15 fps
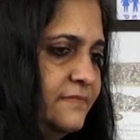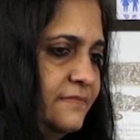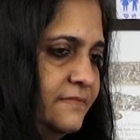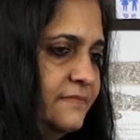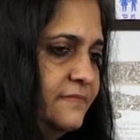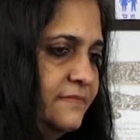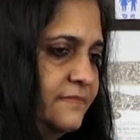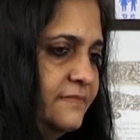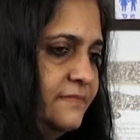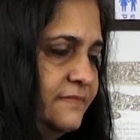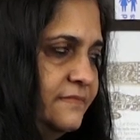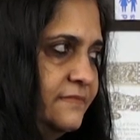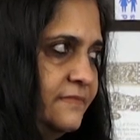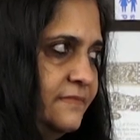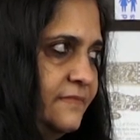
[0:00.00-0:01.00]

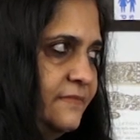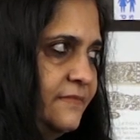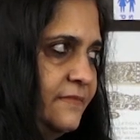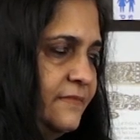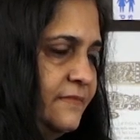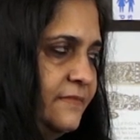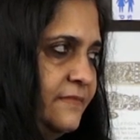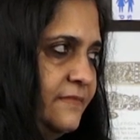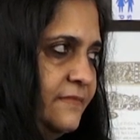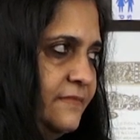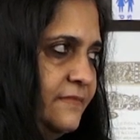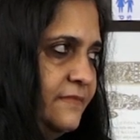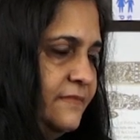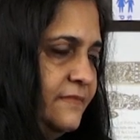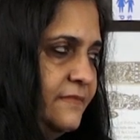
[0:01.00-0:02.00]

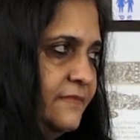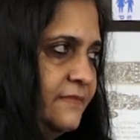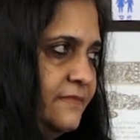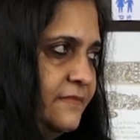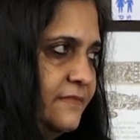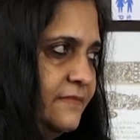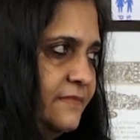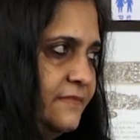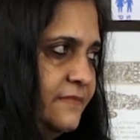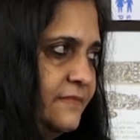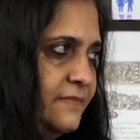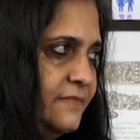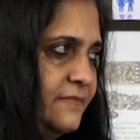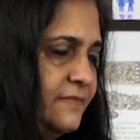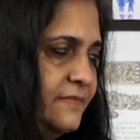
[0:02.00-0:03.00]

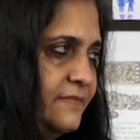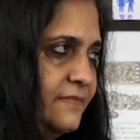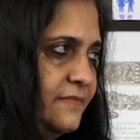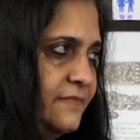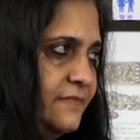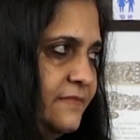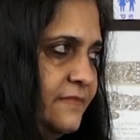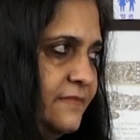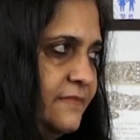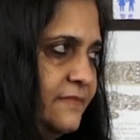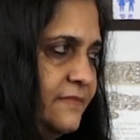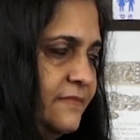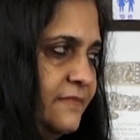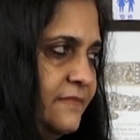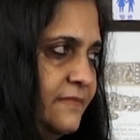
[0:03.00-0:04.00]

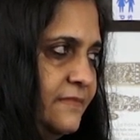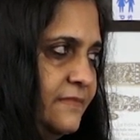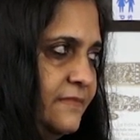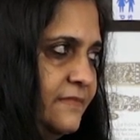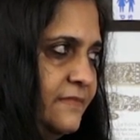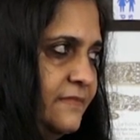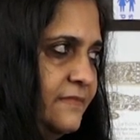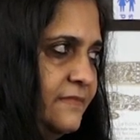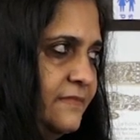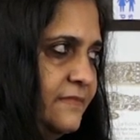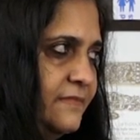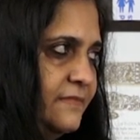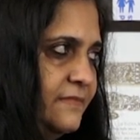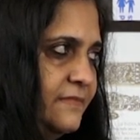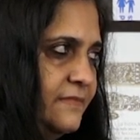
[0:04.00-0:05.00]

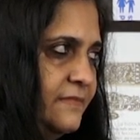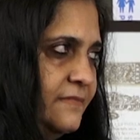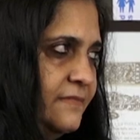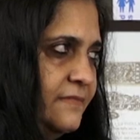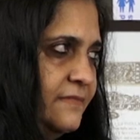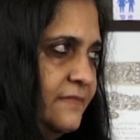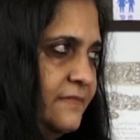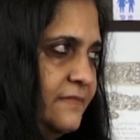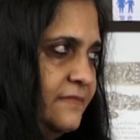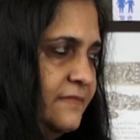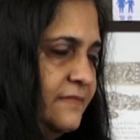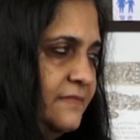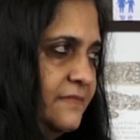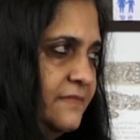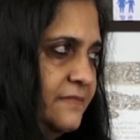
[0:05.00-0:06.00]

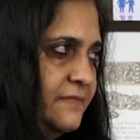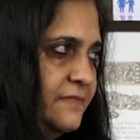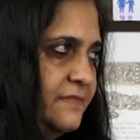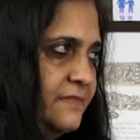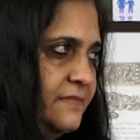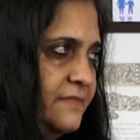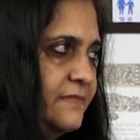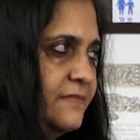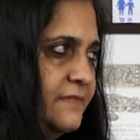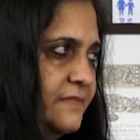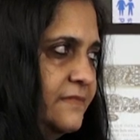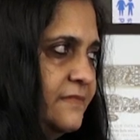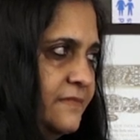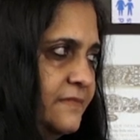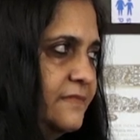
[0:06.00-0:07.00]

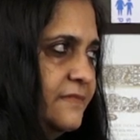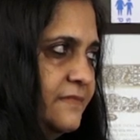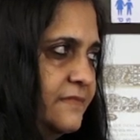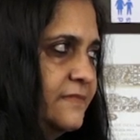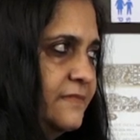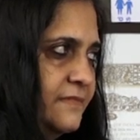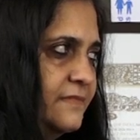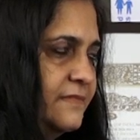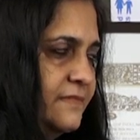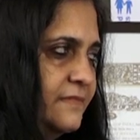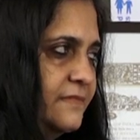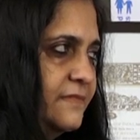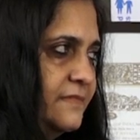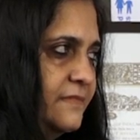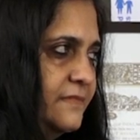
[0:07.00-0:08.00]
(silent)